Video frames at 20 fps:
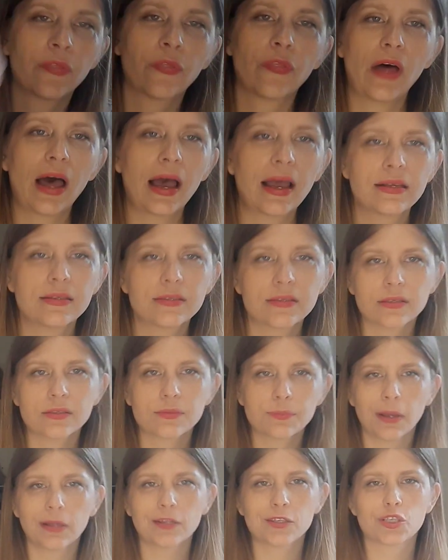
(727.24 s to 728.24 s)
That is as
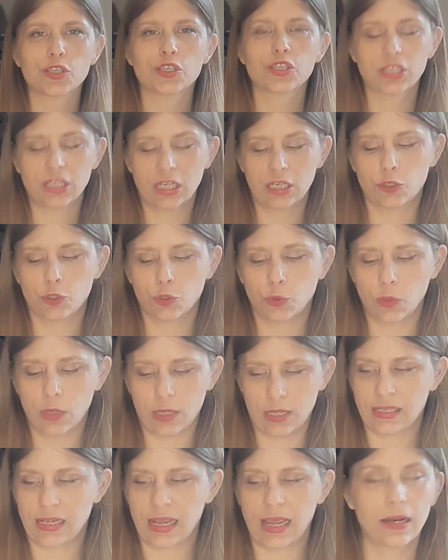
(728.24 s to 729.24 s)
much a sigil
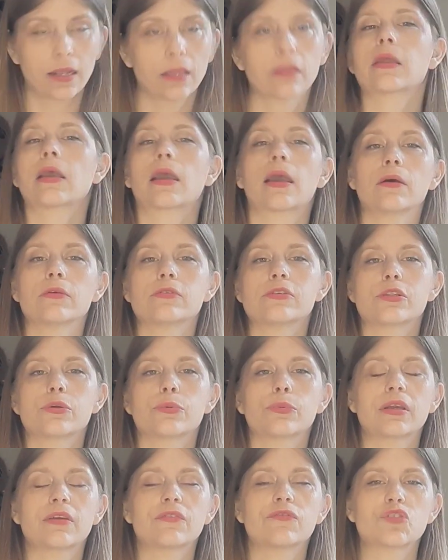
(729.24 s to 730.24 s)
as anything else that
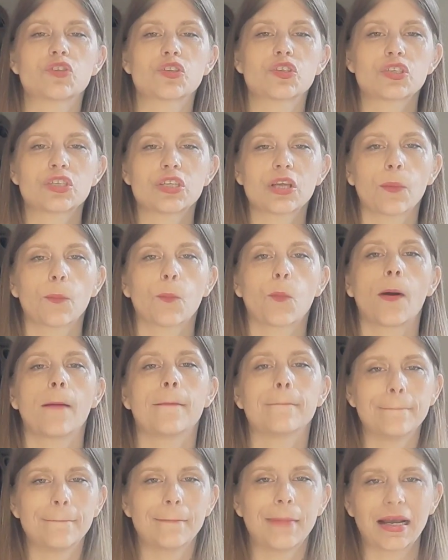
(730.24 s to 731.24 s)
we have just done. What
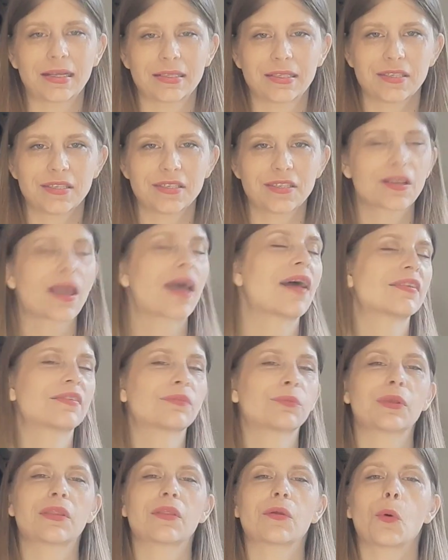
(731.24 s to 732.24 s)
matters, as
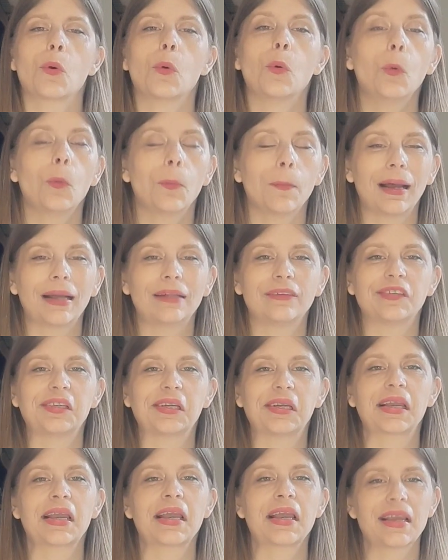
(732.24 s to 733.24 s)
with all
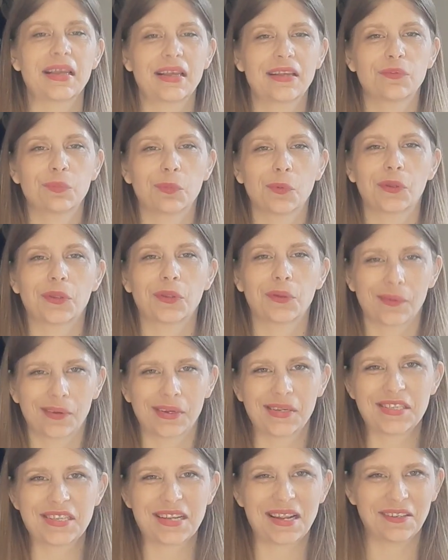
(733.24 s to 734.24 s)
magic, is what your
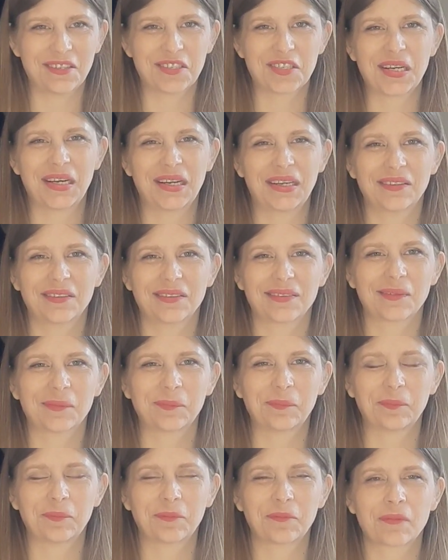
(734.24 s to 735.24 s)
intention is.
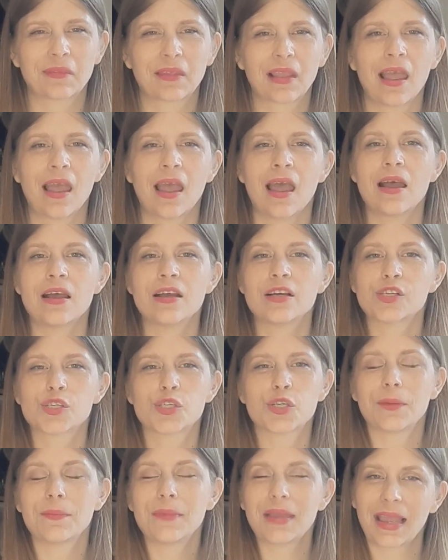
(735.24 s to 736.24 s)

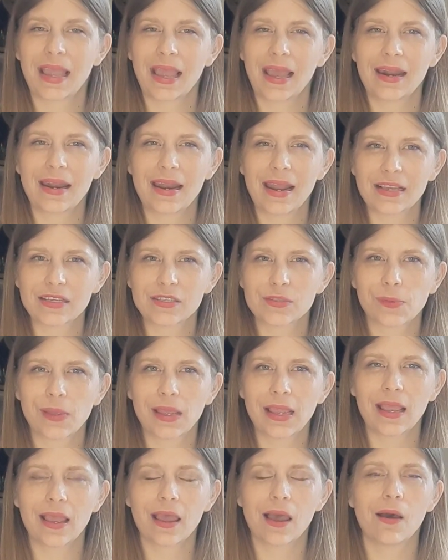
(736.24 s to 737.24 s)
Join me again next
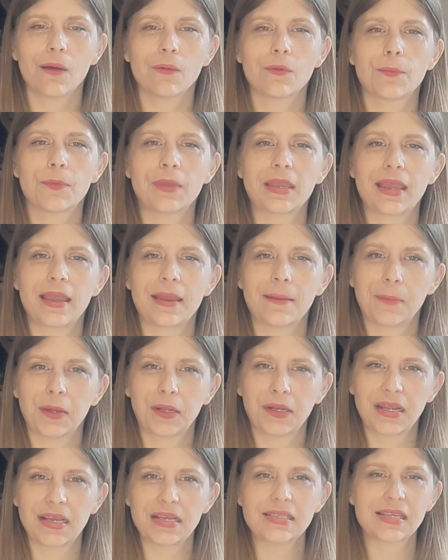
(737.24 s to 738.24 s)
week. I will be here
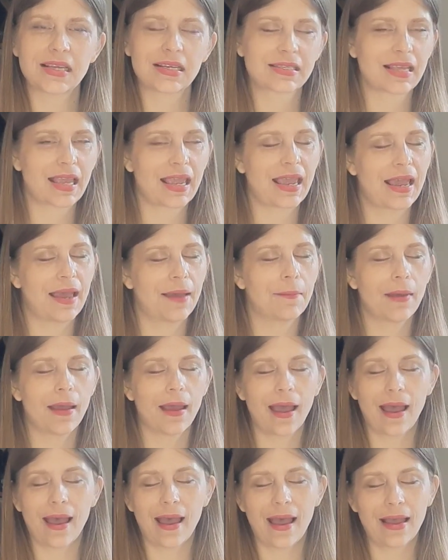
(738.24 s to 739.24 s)
Monday, 6 AM,
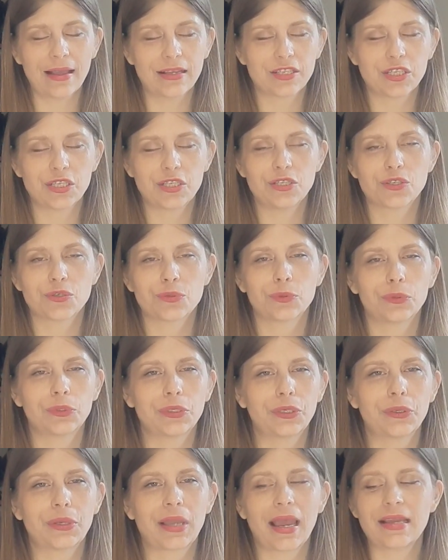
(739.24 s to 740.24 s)
as usual,
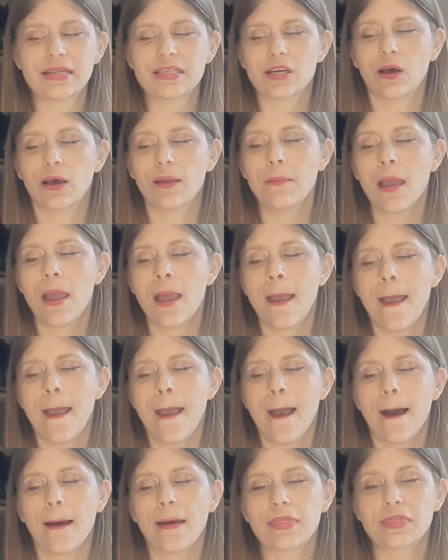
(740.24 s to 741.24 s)
UK time.
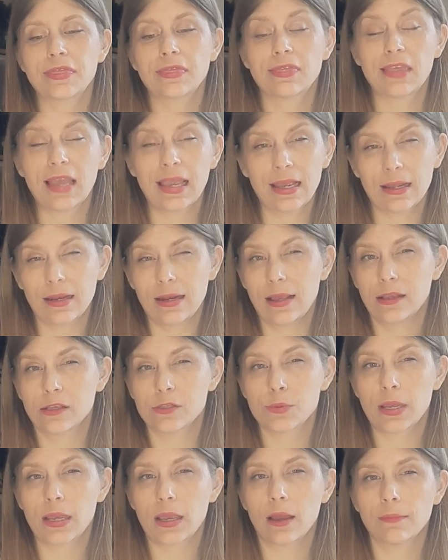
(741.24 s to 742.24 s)
I think next
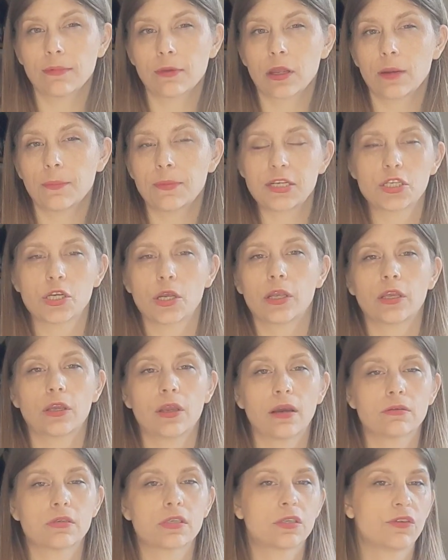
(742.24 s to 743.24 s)
week I'm going to be showing you
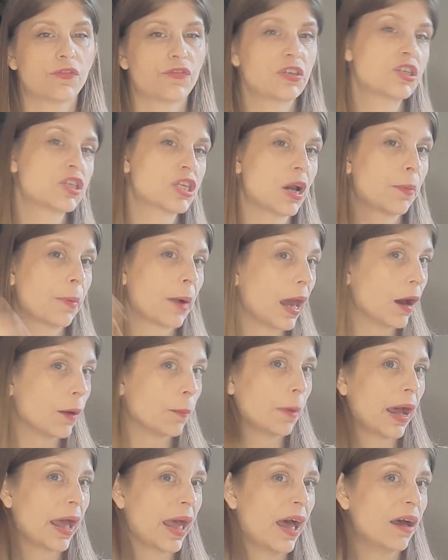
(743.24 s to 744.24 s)
how to do a fishtail plait on
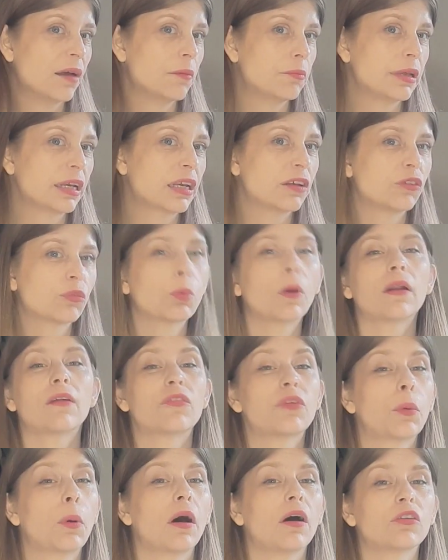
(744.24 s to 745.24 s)
my hair, because one of
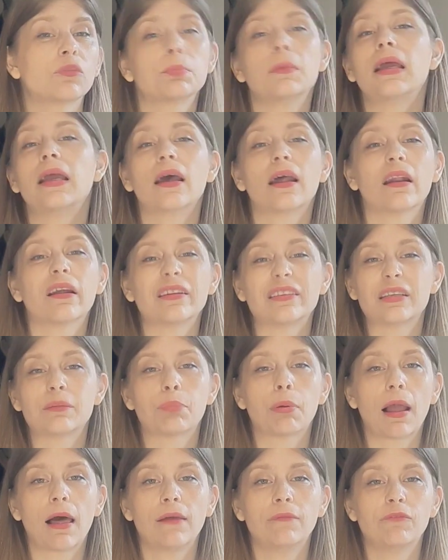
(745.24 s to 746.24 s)
you asked me, and I did
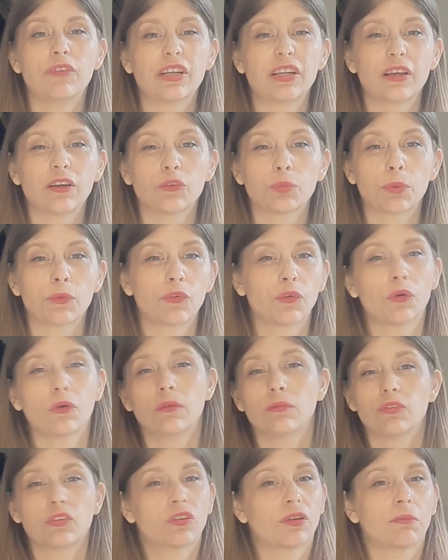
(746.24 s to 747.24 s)
plaiting videos before,
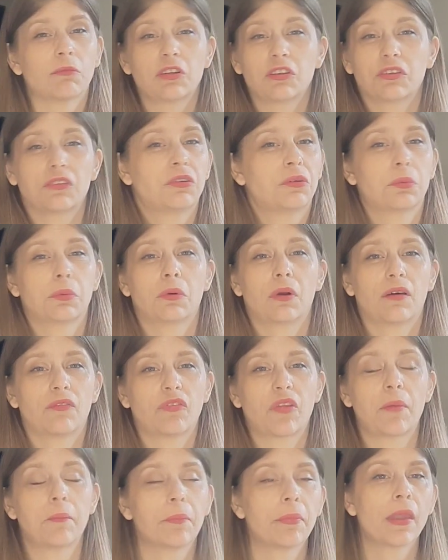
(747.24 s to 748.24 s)
and for some reason you all loved
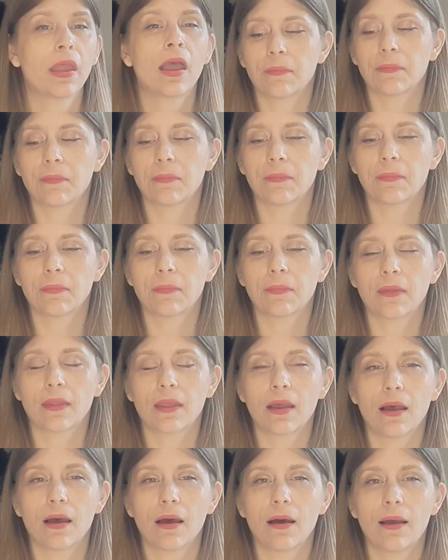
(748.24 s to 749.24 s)
them.
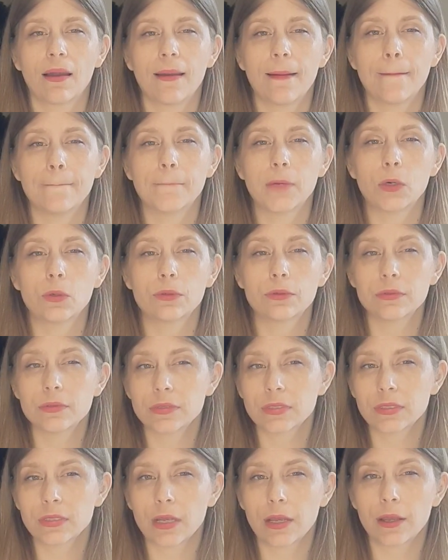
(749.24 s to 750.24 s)
I am
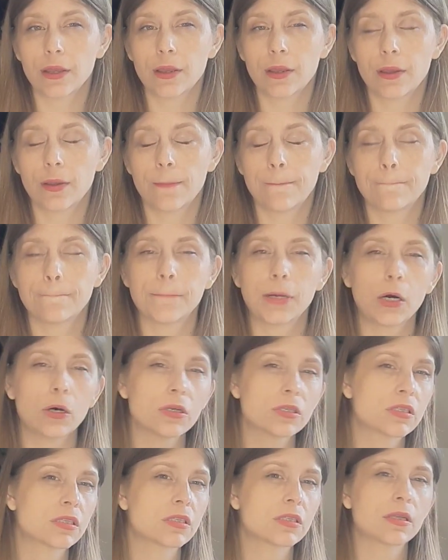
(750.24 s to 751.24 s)
also
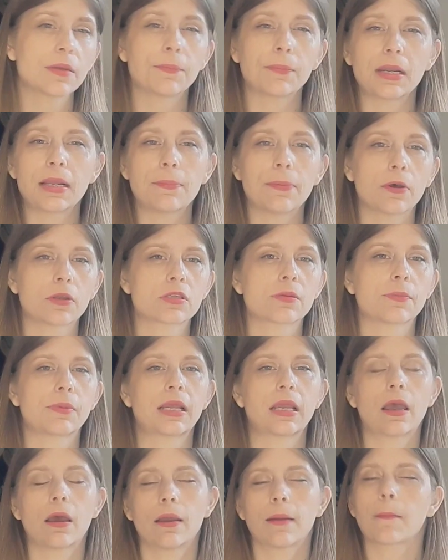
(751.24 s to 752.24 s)
possibly
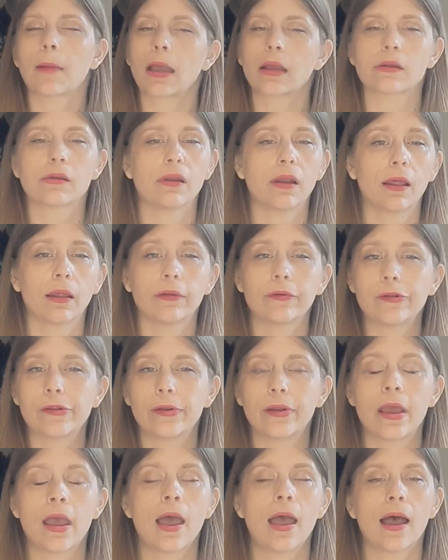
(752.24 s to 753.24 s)
going back to
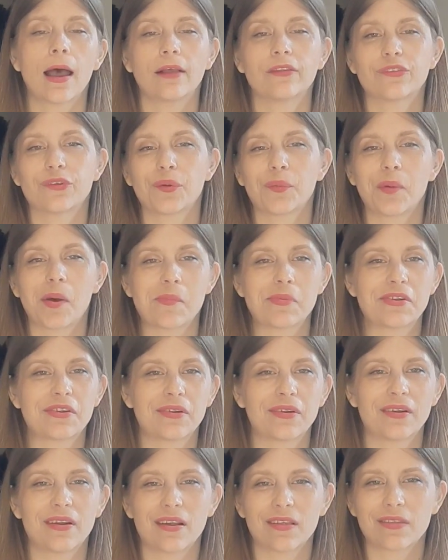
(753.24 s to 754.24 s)
London, and so I might be
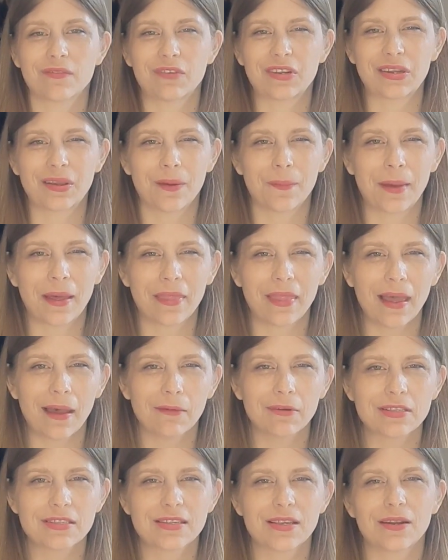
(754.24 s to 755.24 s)
doing another video about that
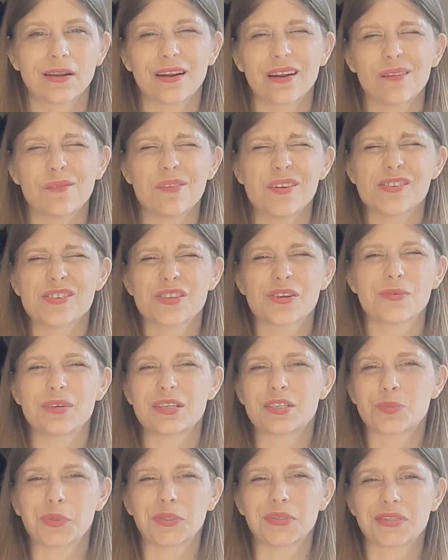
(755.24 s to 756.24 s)
one soon, and I'm not sure
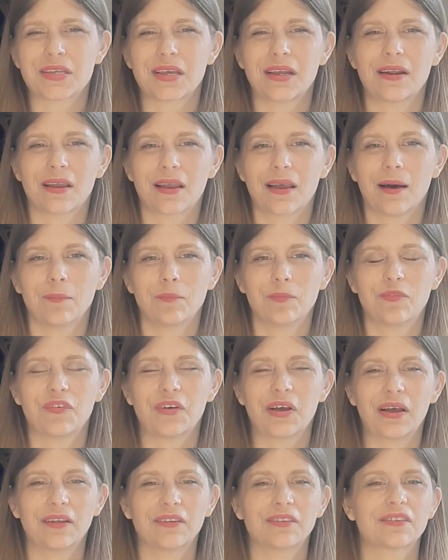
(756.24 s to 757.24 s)
which one's going to come
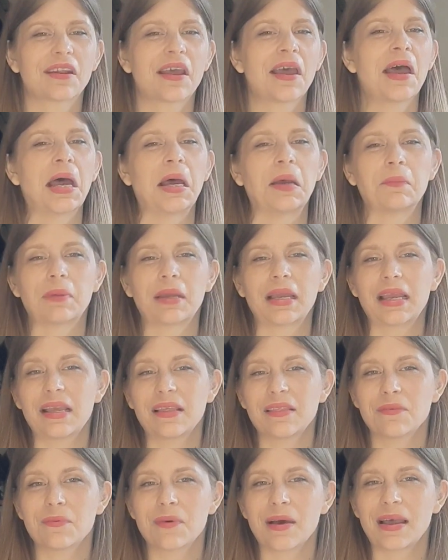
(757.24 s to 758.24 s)
first. But
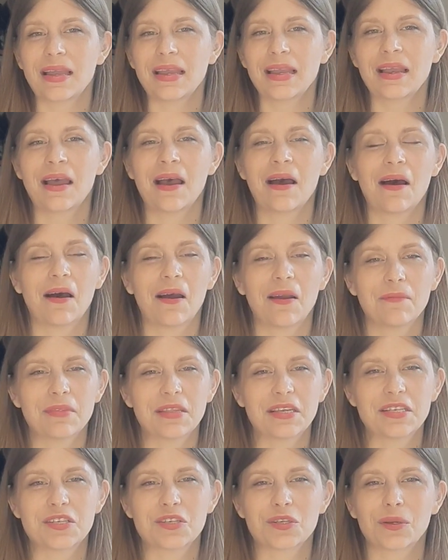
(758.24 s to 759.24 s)
either way, I hope
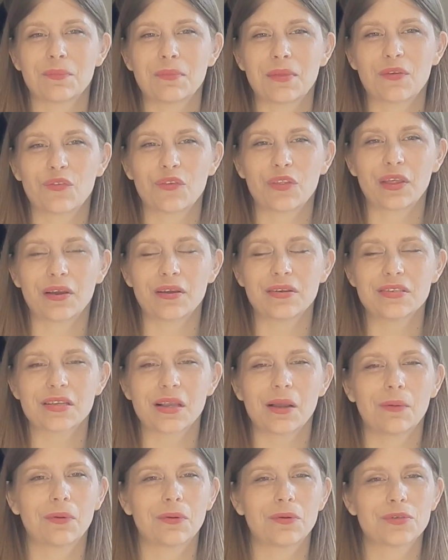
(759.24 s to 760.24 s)
that you join me for those.
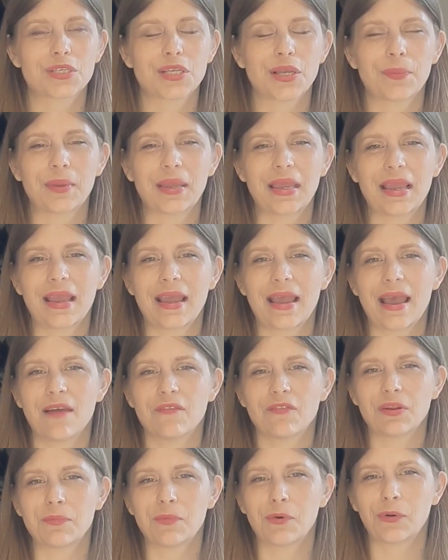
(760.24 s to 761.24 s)
I will also be here
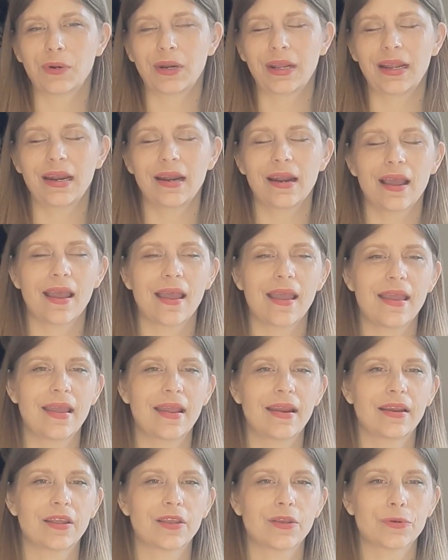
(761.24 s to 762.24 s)
every morning
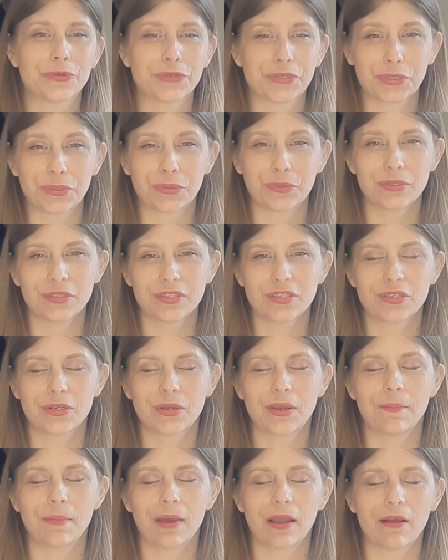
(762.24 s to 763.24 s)
in your shorts
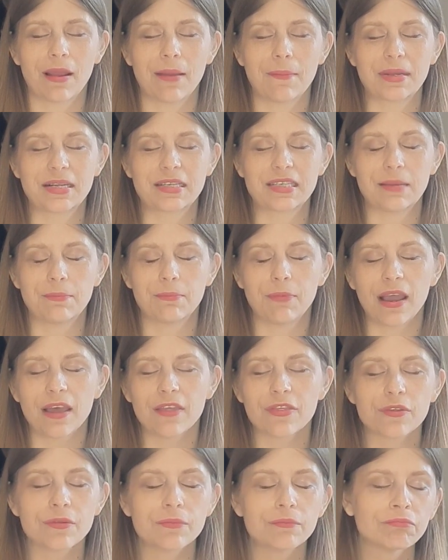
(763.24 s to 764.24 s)
doing my great big deep
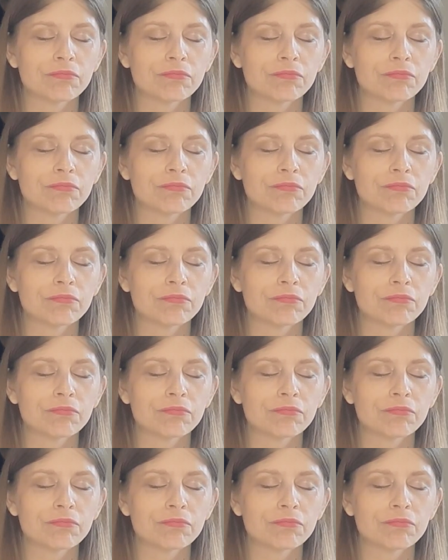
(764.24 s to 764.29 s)
breath.